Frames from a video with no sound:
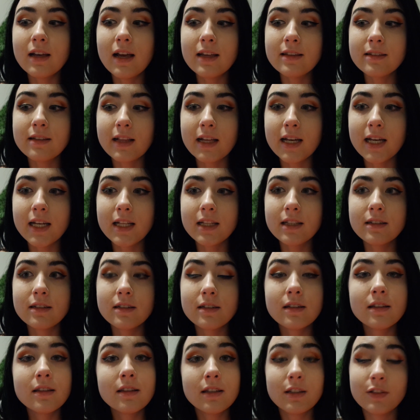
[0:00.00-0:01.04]
It's late.
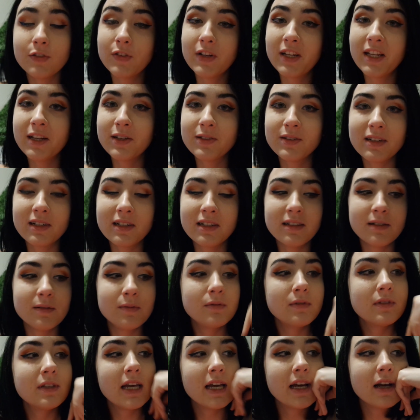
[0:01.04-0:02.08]
This video is
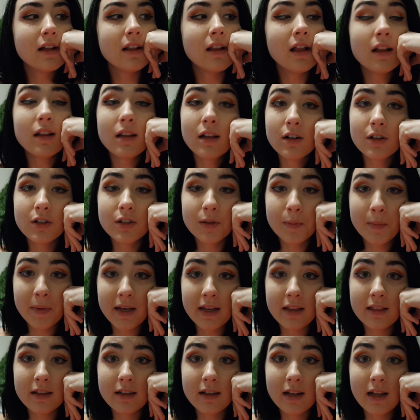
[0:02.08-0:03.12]
gonna take a lot longer to
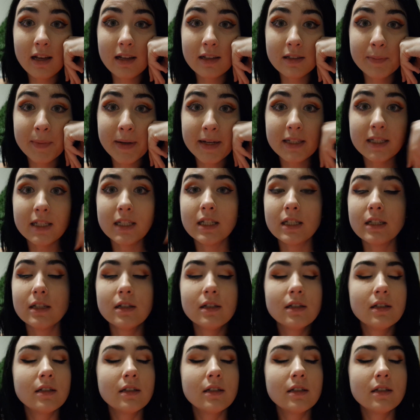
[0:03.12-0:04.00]
make than I expected.